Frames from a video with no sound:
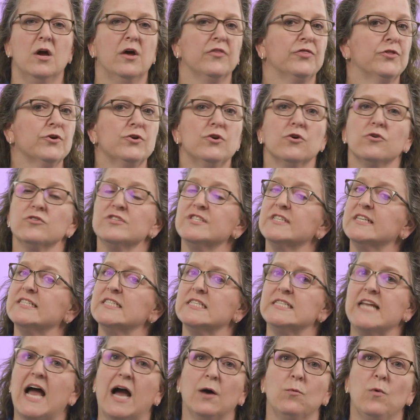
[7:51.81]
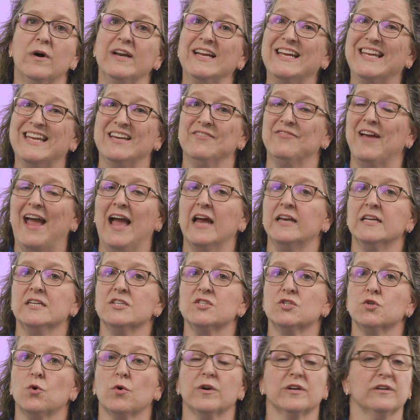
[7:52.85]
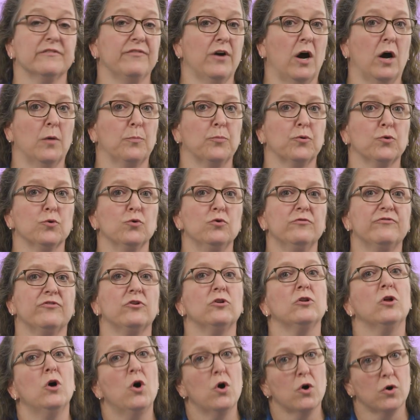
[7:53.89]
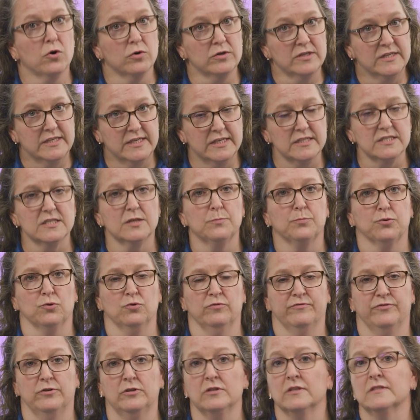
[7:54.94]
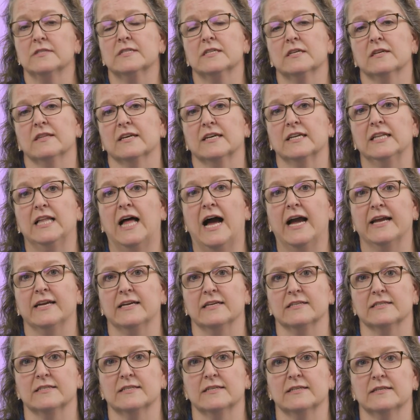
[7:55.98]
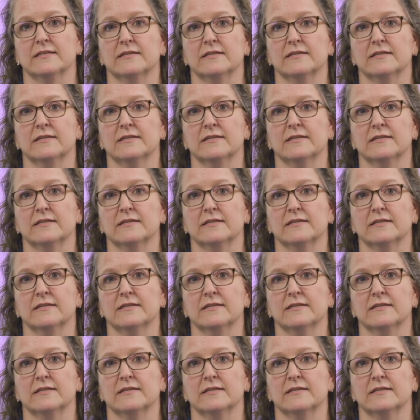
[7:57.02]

The nurse does not want to give any sort of approval or disapproval to the client.